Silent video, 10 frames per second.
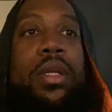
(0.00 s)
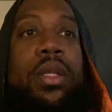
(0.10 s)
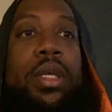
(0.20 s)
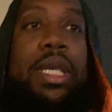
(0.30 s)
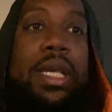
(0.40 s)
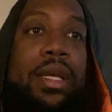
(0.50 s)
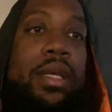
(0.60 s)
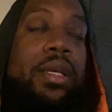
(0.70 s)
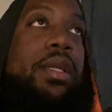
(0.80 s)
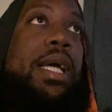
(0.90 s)
yeah,
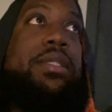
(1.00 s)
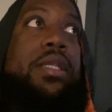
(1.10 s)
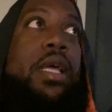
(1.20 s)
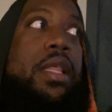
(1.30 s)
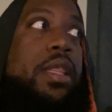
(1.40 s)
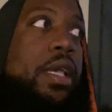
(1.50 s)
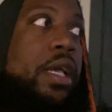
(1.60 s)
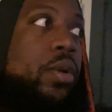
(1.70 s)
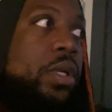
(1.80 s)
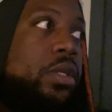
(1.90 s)
that's another thing I
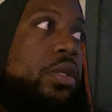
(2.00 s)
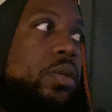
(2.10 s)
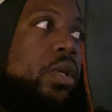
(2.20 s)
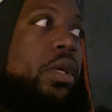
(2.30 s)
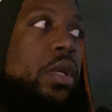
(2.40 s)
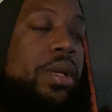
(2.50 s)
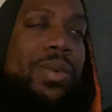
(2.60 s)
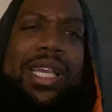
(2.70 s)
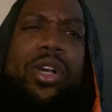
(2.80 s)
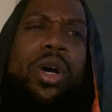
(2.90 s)
want to do. We
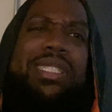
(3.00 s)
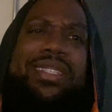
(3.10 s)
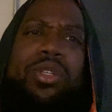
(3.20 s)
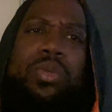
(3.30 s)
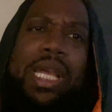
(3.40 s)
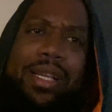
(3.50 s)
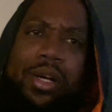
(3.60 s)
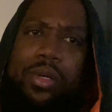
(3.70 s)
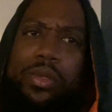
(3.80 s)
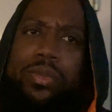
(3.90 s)
can call this the New Day
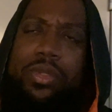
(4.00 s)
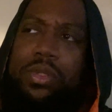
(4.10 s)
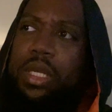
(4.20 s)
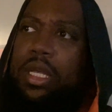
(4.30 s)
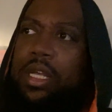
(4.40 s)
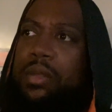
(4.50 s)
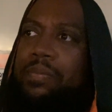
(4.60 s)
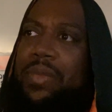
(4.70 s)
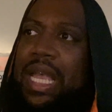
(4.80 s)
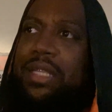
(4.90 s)
goals.
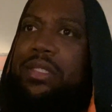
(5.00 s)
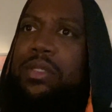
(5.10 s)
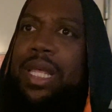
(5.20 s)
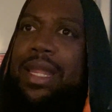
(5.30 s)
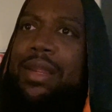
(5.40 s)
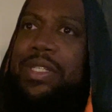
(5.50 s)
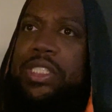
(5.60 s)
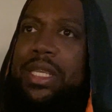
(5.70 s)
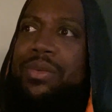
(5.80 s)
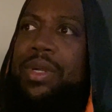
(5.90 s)
I used to do that every
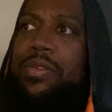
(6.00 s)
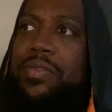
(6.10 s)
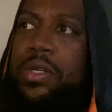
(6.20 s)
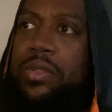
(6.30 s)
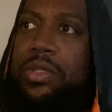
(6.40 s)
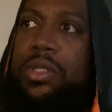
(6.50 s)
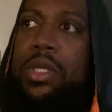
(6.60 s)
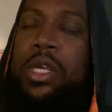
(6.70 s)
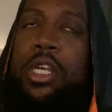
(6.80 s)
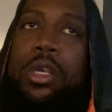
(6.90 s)
January 1st,
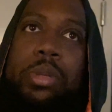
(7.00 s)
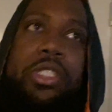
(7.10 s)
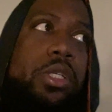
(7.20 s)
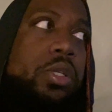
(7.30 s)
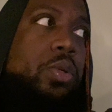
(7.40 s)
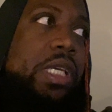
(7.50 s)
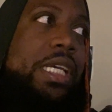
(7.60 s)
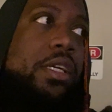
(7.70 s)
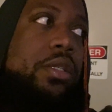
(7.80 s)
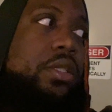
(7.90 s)
but your New
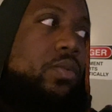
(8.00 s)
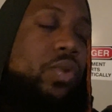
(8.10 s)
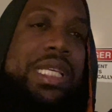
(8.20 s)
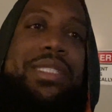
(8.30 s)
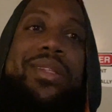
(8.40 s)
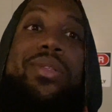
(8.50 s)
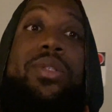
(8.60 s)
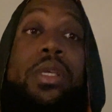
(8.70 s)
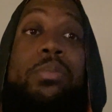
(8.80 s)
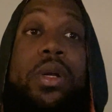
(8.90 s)
Year's really starts on
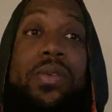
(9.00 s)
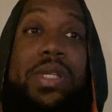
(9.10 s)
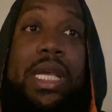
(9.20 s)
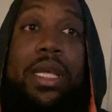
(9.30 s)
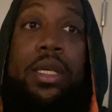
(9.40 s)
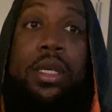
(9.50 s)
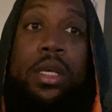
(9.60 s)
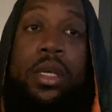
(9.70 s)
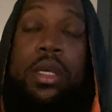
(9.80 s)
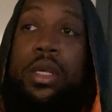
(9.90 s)
your birthday.
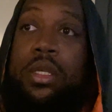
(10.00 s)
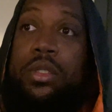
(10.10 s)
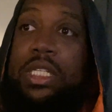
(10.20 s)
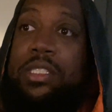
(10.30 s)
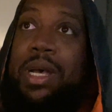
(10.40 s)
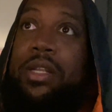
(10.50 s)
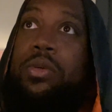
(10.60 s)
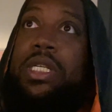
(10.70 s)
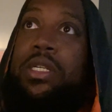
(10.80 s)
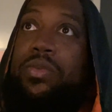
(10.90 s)
So these are my New
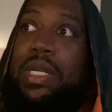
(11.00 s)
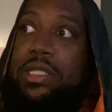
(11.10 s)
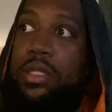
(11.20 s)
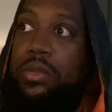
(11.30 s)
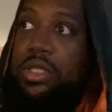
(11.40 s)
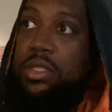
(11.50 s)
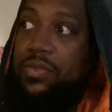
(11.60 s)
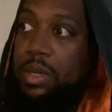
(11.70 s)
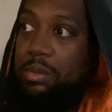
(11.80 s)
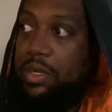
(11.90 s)
Year's resolutions for
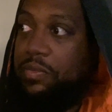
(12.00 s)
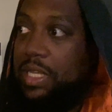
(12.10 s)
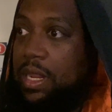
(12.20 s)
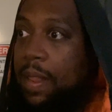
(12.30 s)
my birthday.